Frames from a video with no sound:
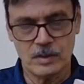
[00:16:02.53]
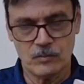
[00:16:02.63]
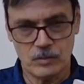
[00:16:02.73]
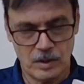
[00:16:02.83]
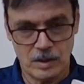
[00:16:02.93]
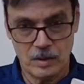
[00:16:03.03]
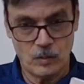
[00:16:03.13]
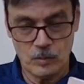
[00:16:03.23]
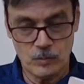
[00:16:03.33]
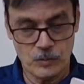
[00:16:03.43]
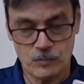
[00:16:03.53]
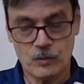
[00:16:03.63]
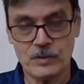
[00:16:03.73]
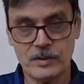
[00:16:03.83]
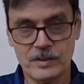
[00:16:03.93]
uh, almost
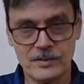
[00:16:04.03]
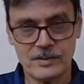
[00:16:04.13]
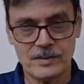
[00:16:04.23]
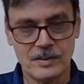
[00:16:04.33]
40 years,